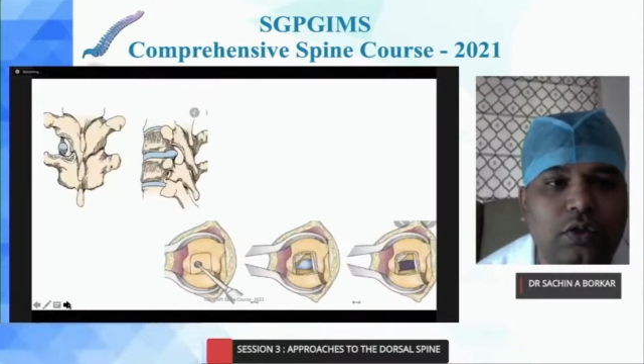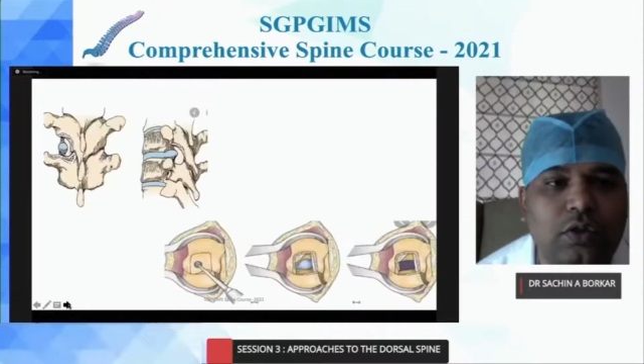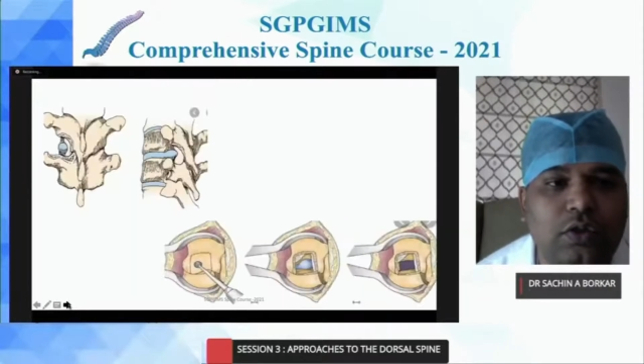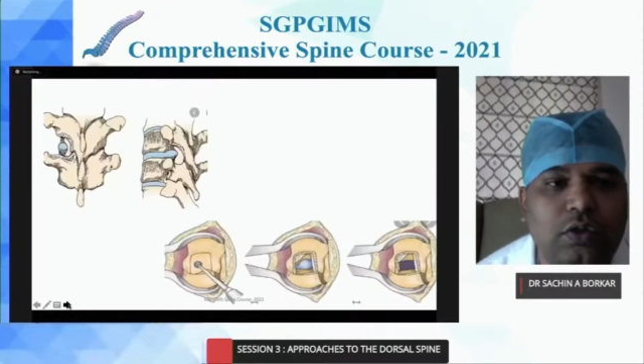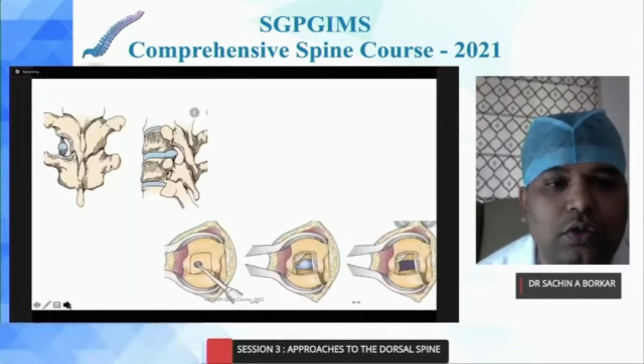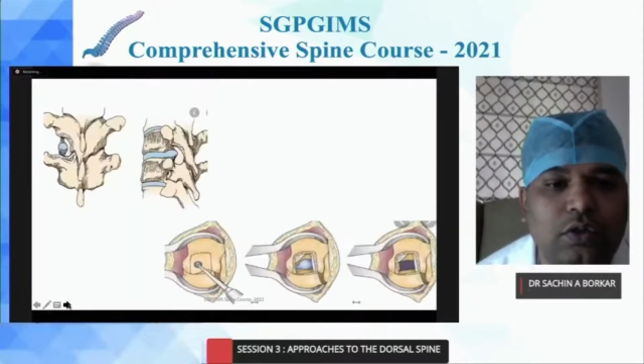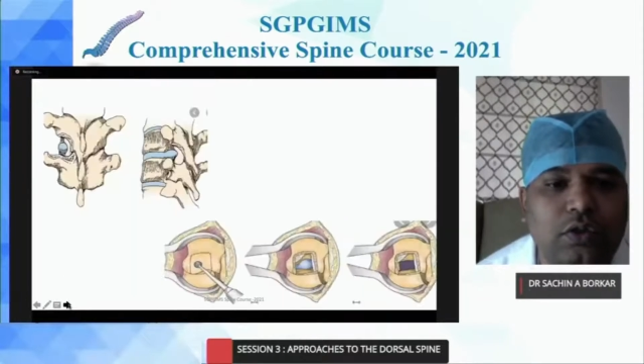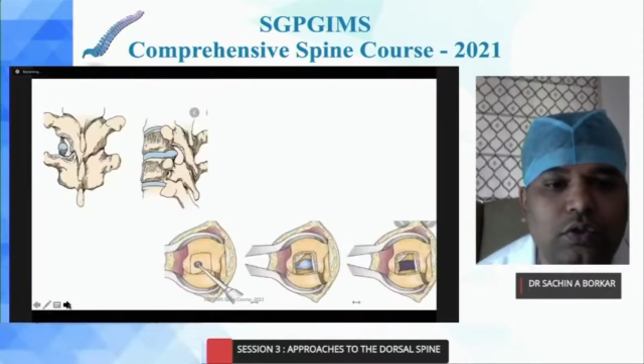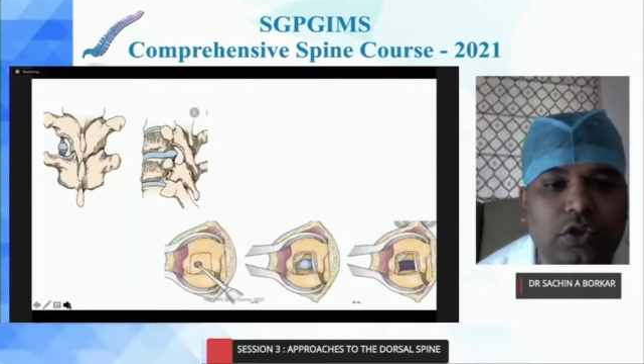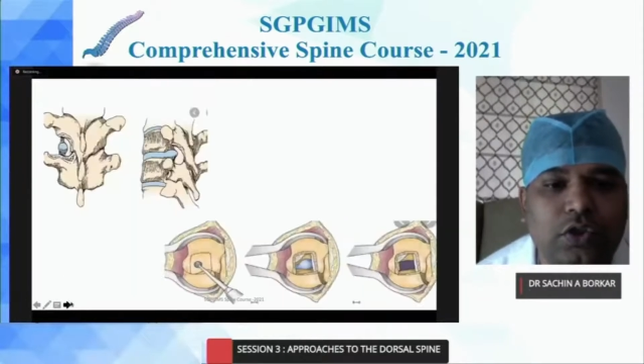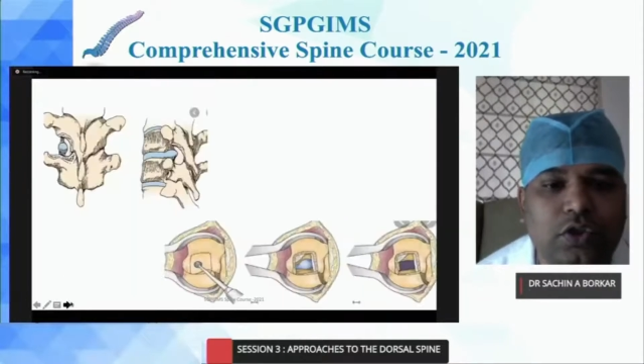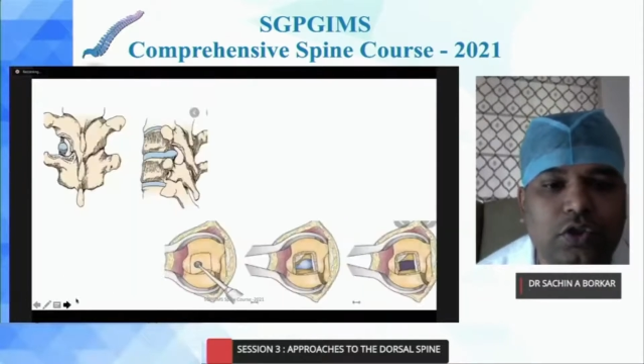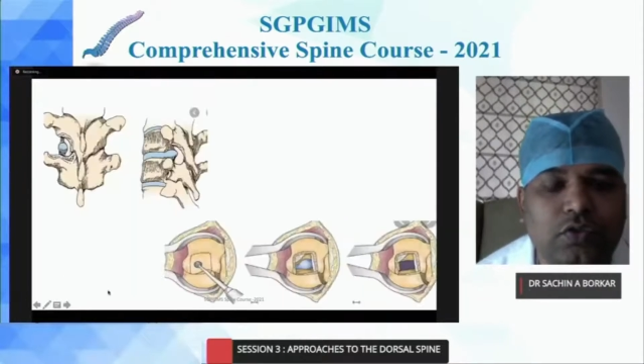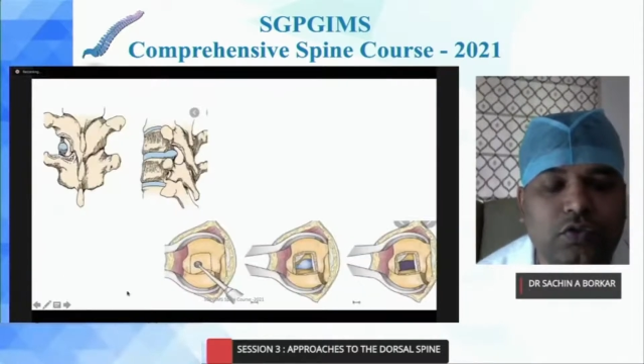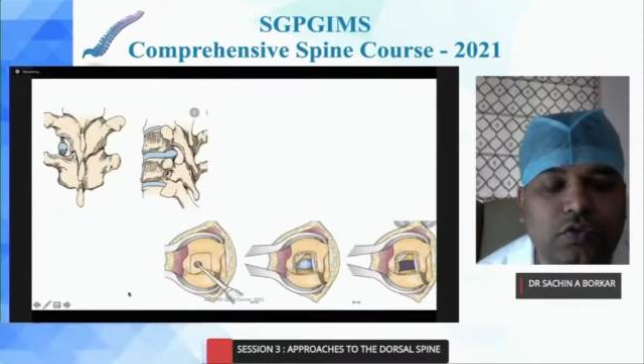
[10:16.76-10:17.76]
this is
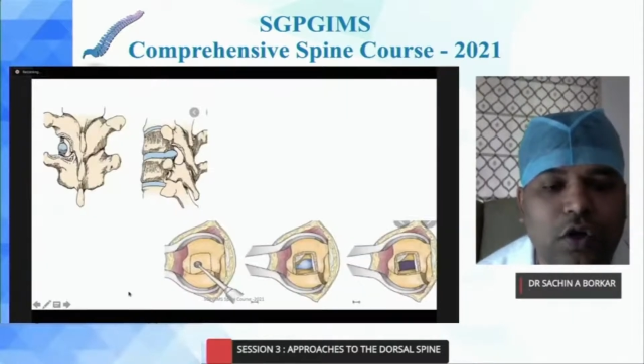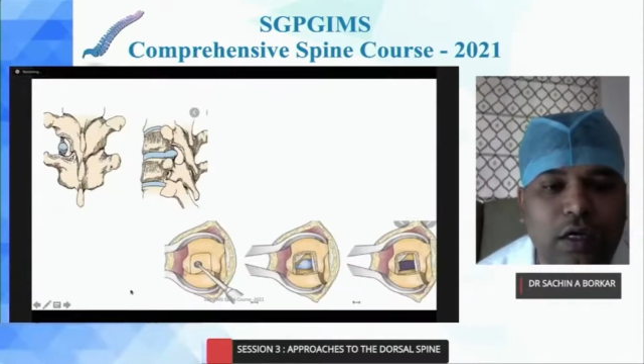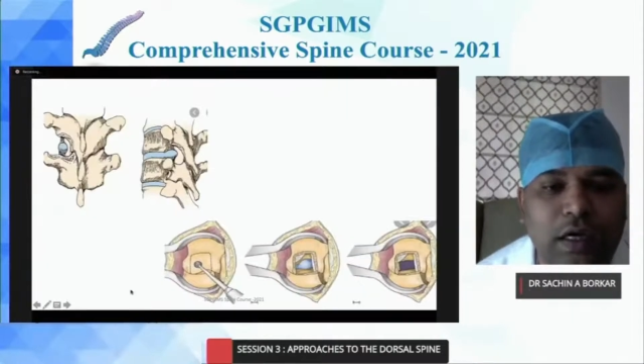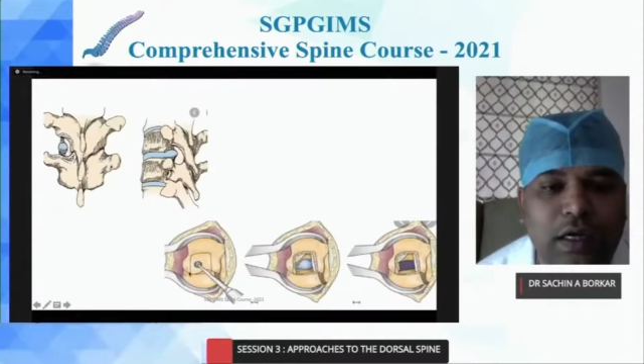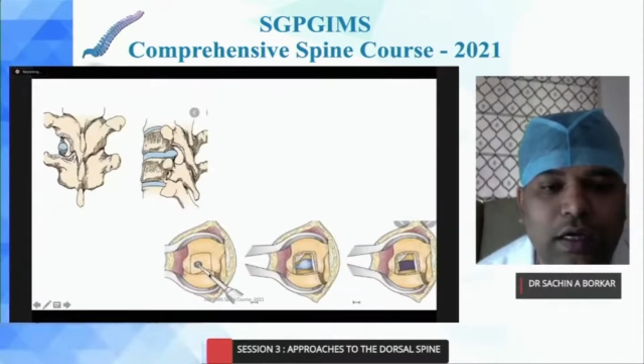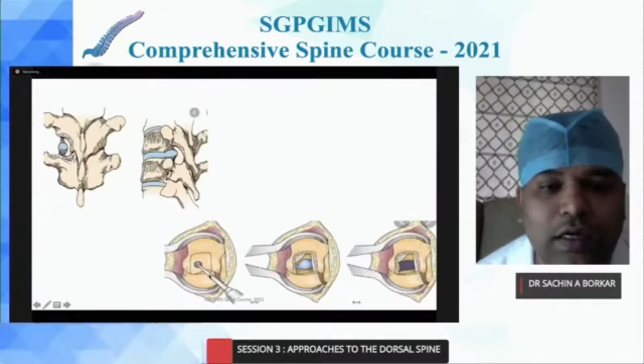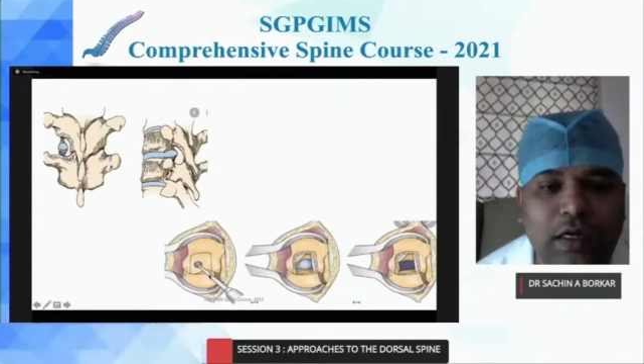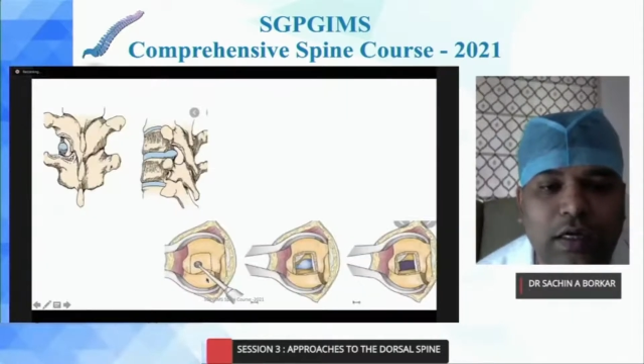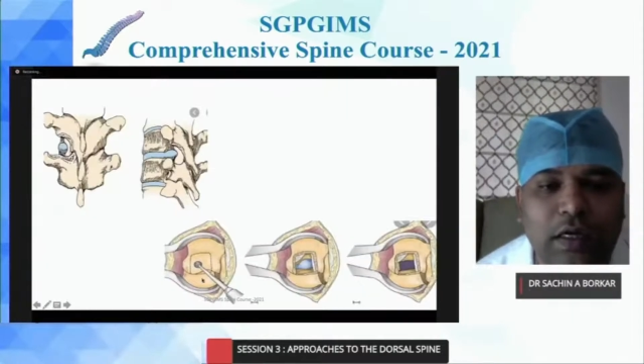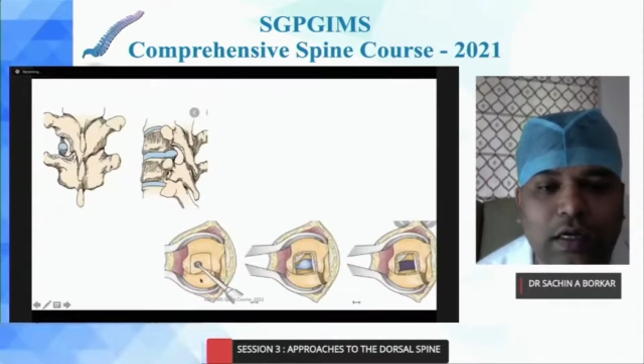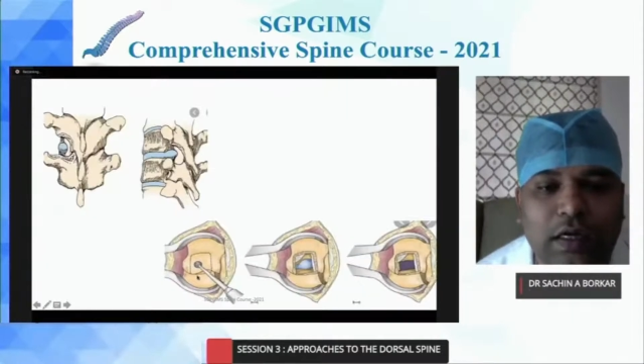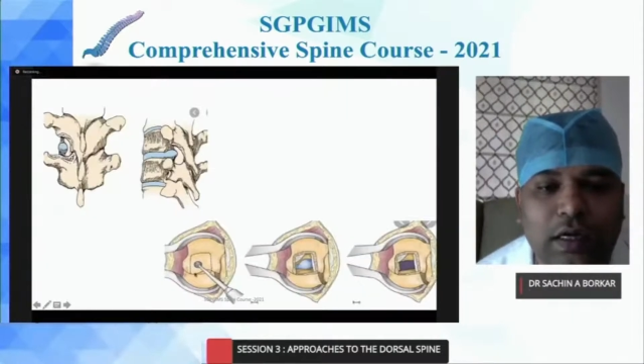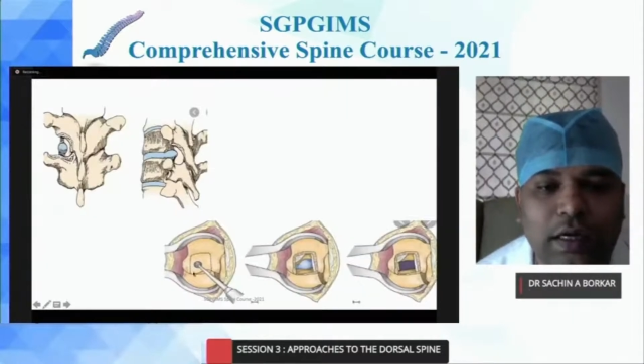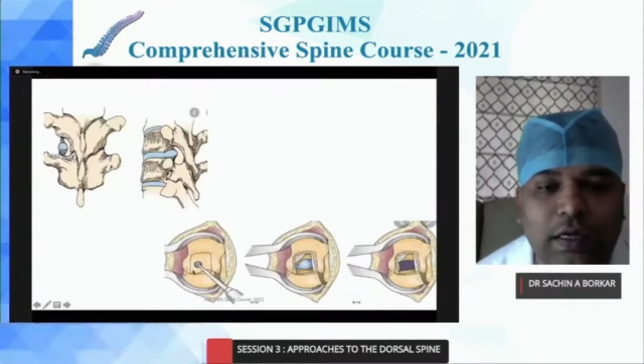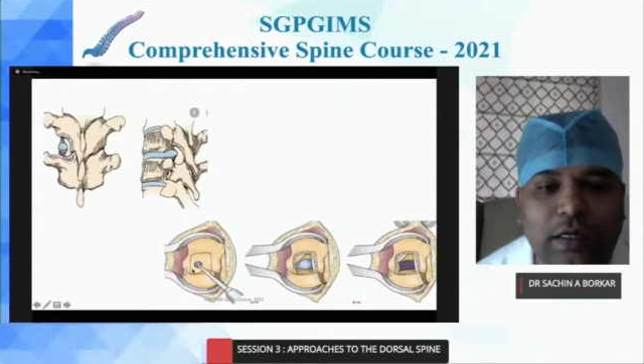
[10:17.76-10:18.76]
what
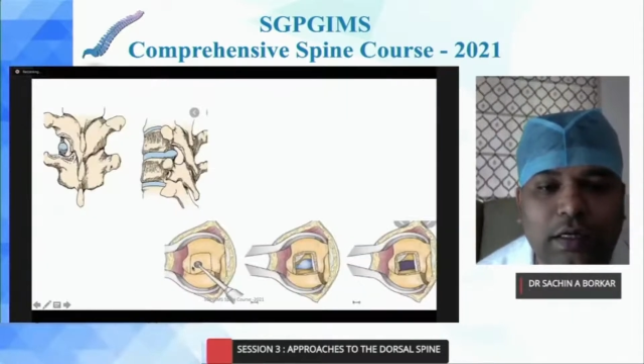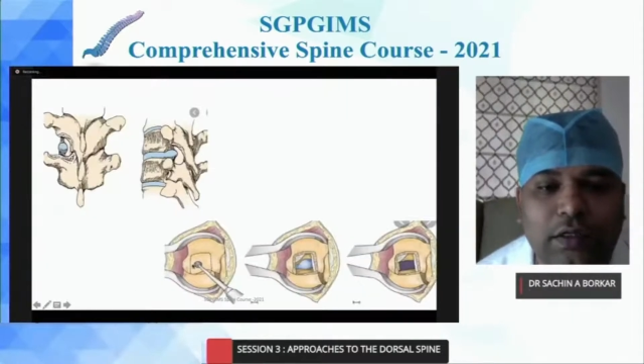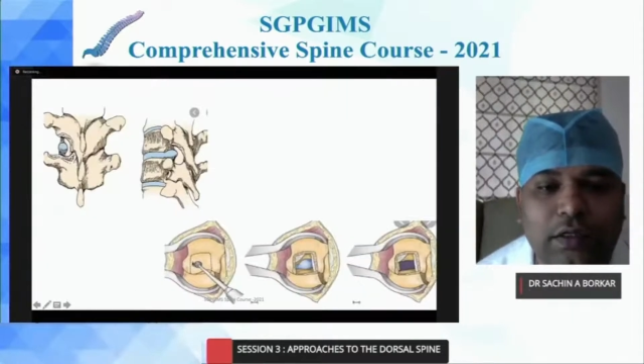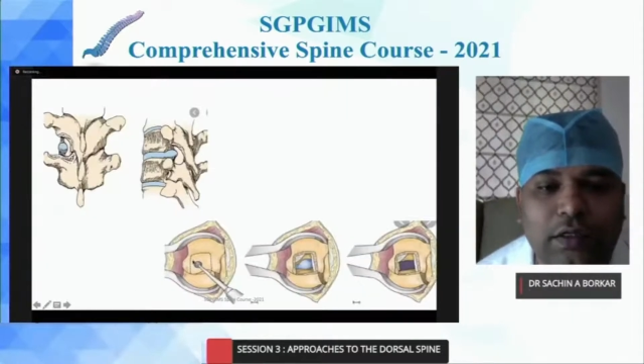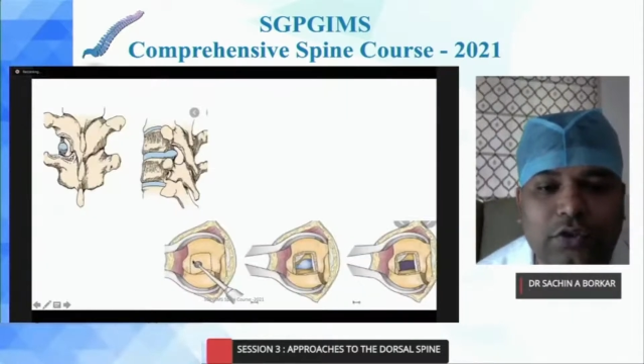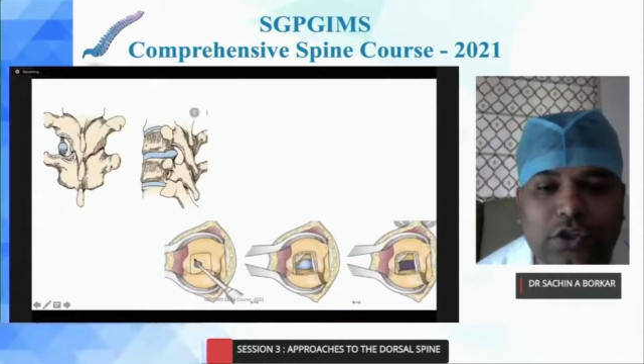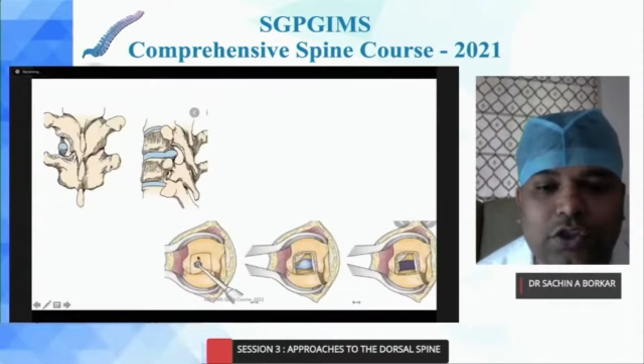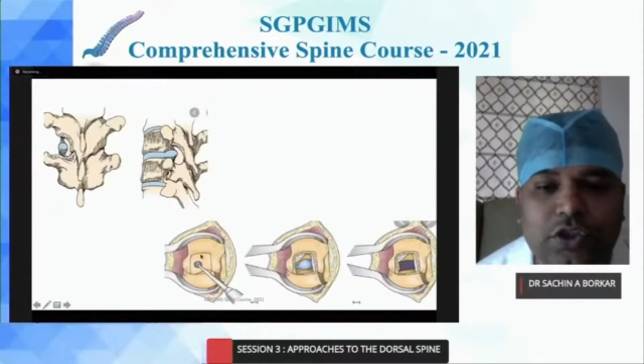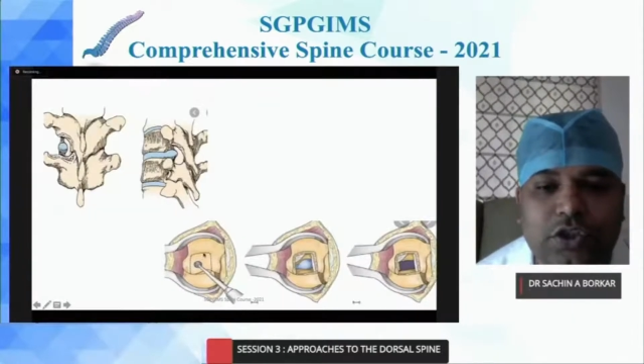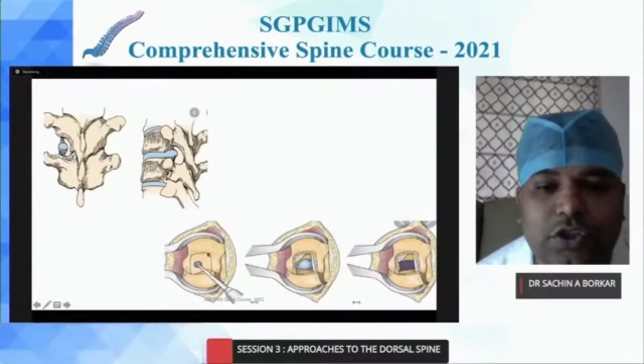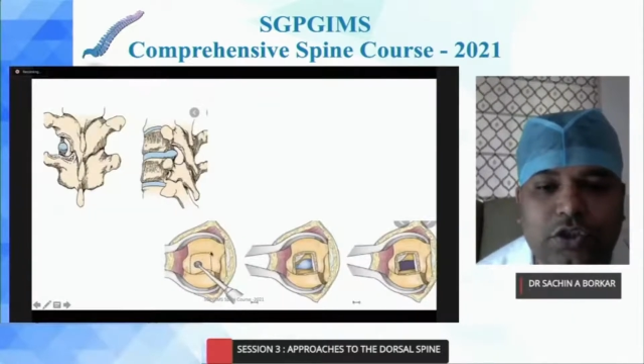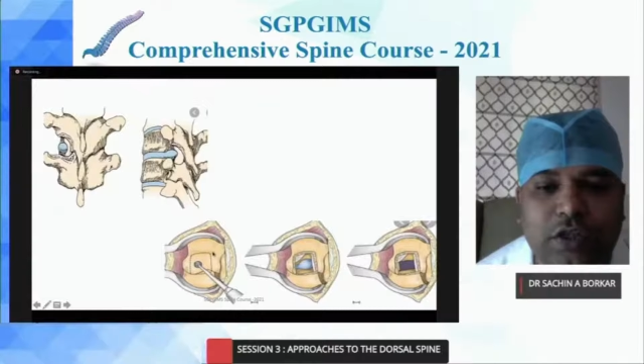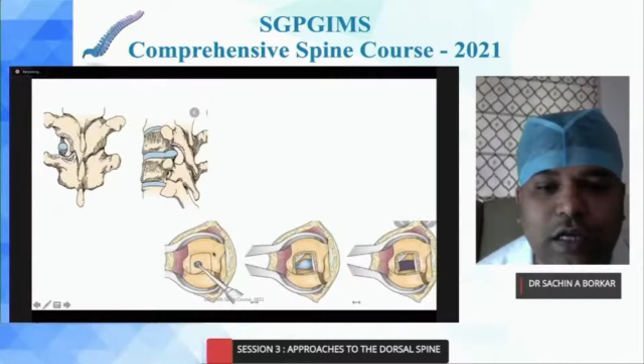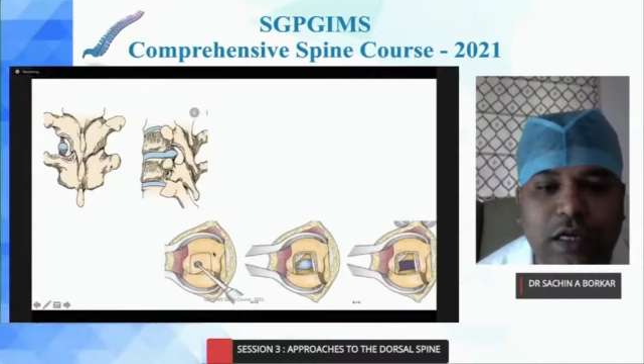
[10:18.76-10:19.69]
I just described,